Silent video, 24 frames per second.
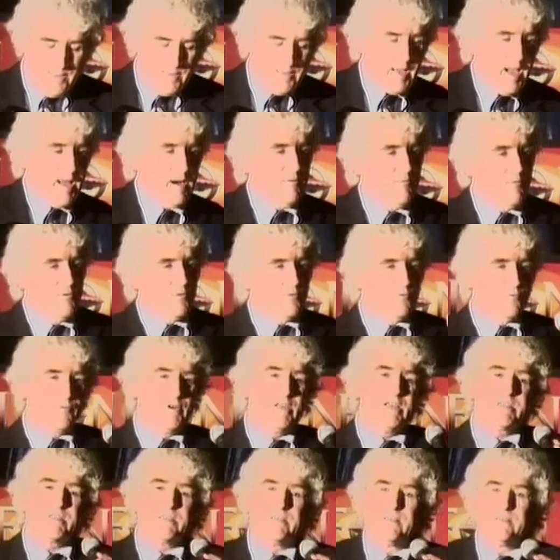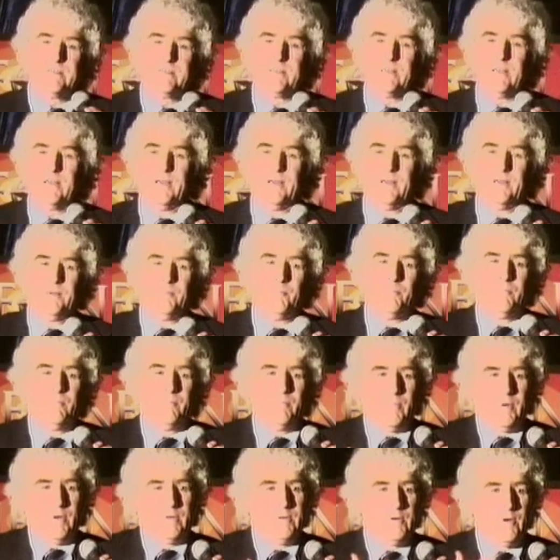kind of recent
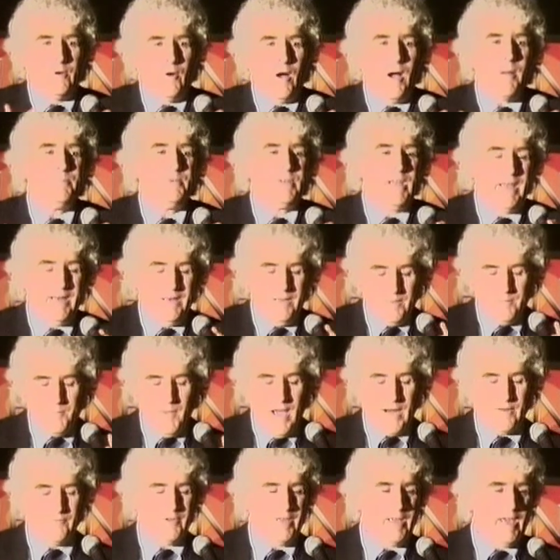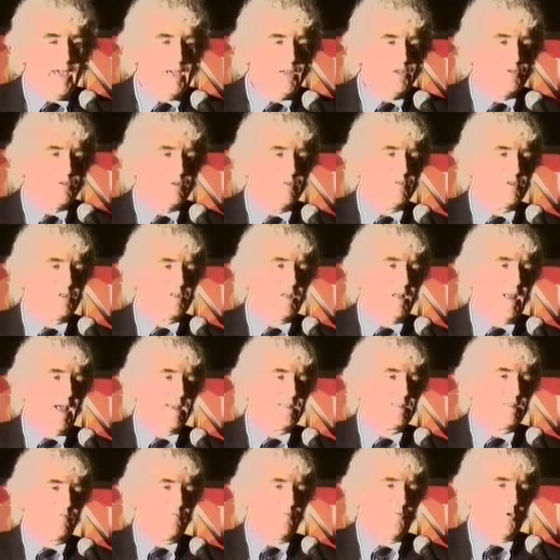updating and modification of this
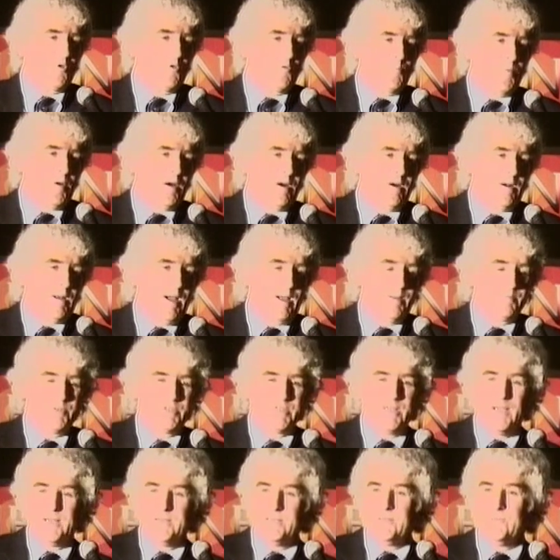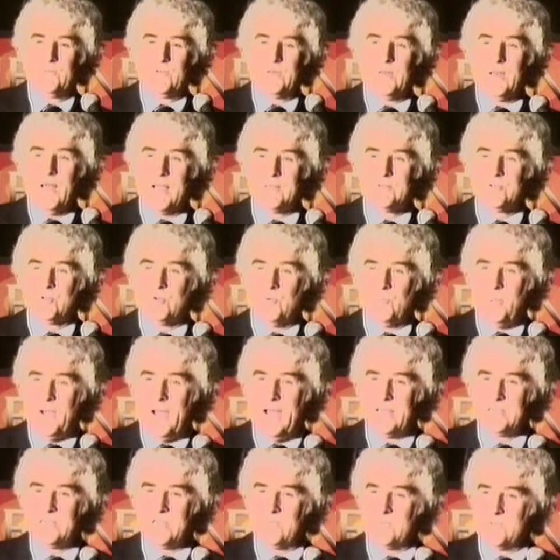classic fourth paradigm, scientific, logical,
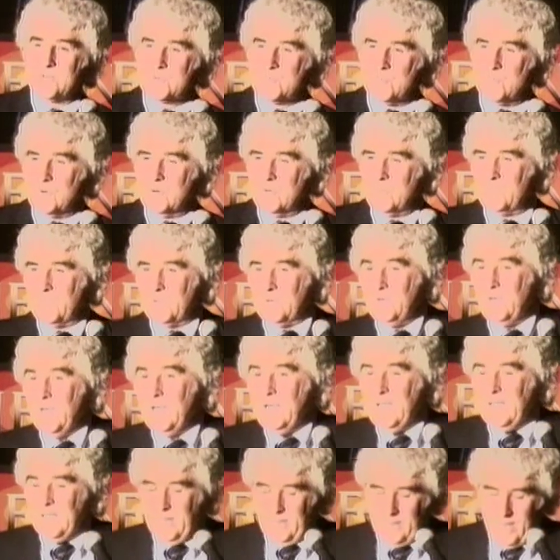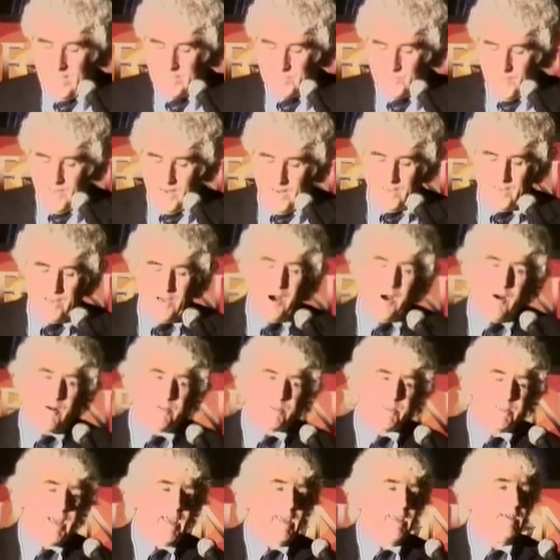positivist worldview, and that's by like Carl
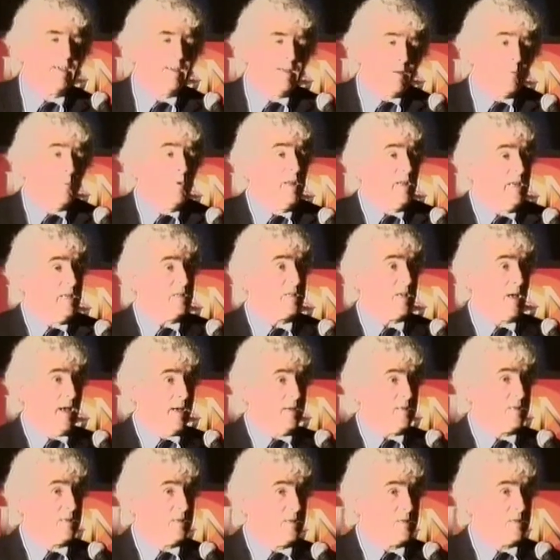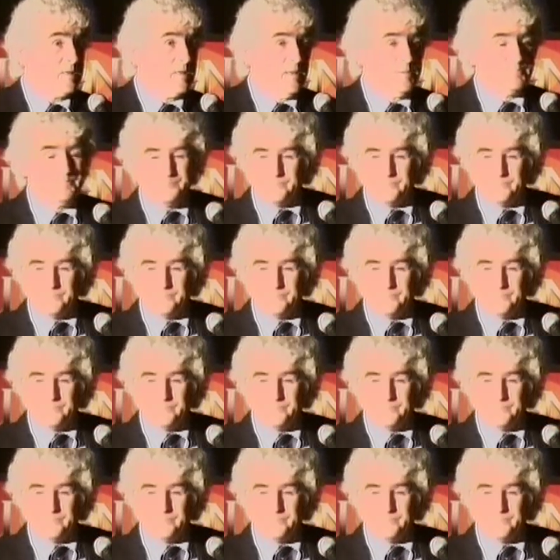Sagan. And what he says is that,